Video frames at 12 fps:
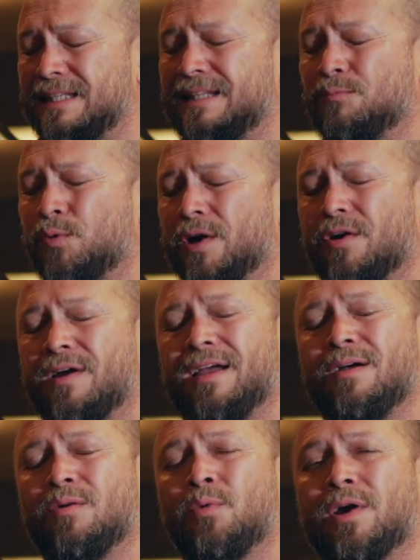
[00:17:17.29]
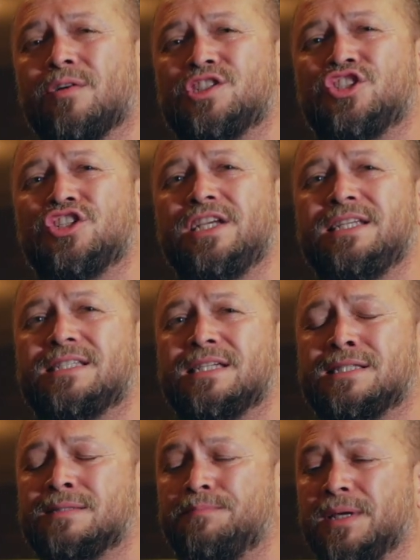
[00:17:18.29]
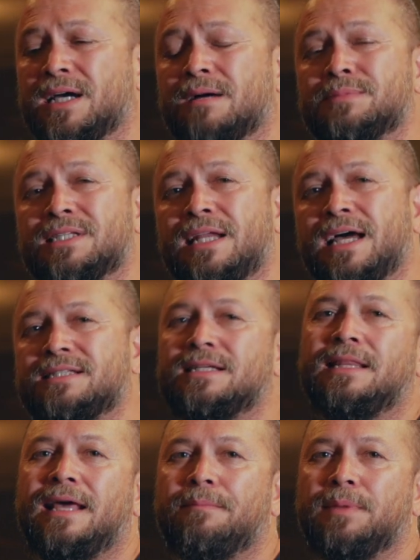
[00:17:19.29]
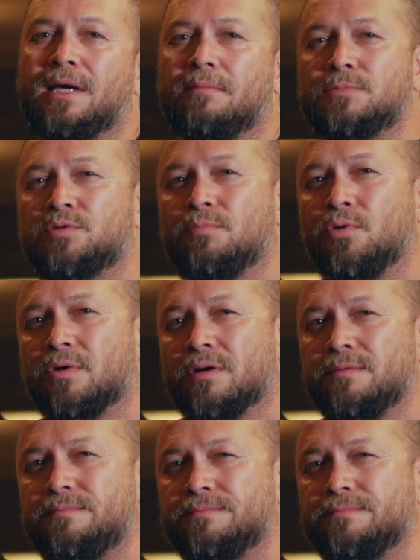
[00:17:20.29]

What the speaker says: where Jesus becomes less and that becomes more.